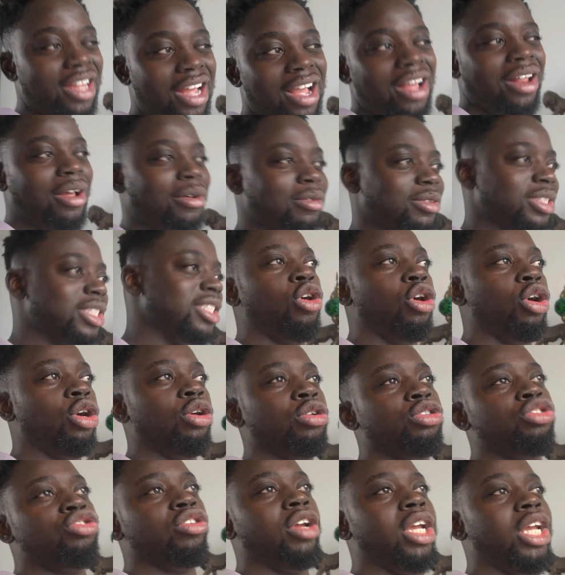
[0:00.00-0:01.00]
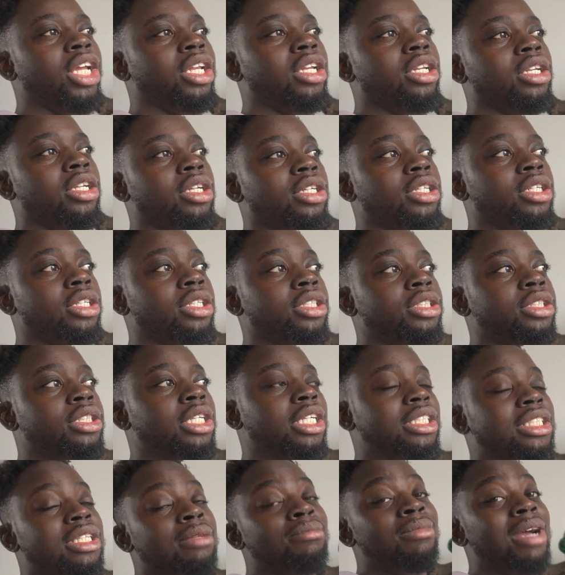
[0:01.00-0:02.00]
Yeah, I'll go train
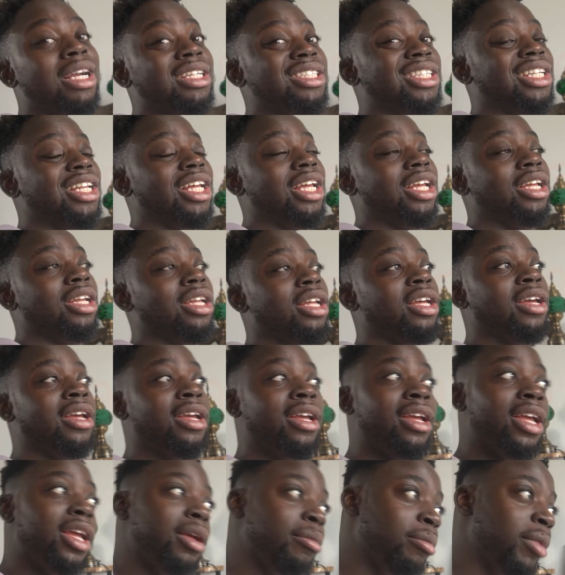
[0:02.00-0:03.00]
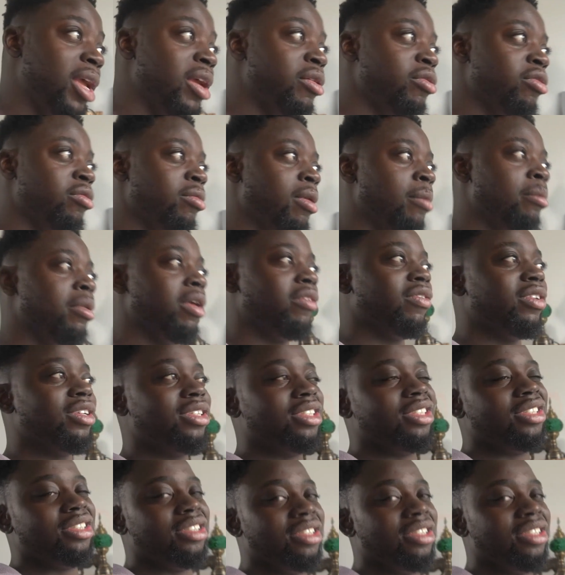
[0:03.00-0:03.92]
chest and back today, maybe with my brother.